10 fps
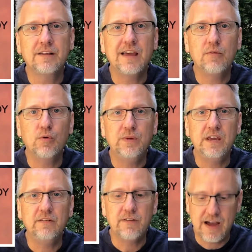That will
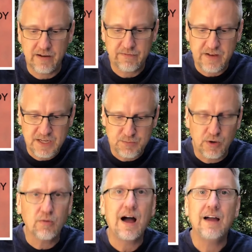be via
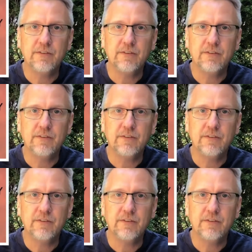Facebook Live.